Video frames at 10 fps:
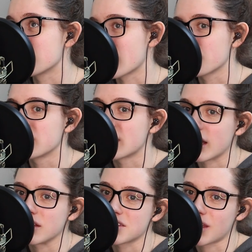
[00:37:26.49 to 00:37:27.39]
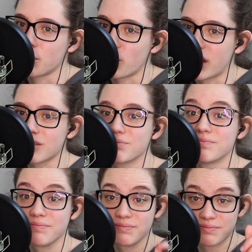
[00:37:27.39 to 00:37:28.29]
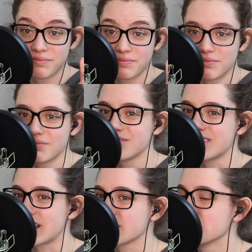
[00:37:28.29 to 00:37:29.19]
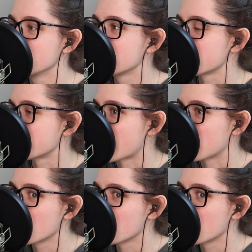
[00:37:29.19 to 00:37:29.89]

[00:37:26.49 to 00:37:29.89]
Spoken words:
thing, but not in the same way. There, profound